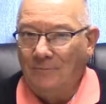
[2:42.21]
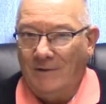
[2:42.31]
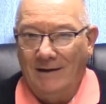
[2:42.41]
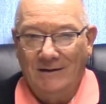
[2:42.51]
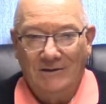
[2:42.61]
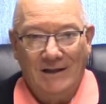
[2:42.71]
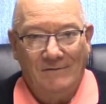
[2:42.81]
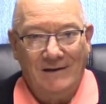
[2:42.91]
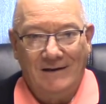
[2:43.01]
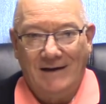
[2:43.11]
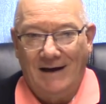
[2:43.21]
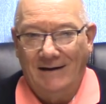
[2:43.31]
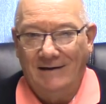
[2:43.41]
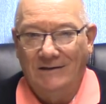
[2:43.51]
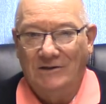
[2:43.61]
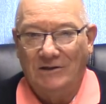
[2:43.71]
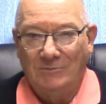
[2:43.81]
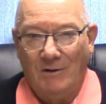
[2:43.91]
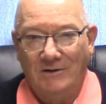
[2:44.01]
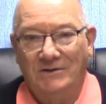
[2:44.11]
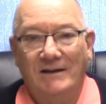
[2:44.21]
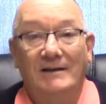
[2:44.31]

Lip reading: and His loving kindness, His mercy,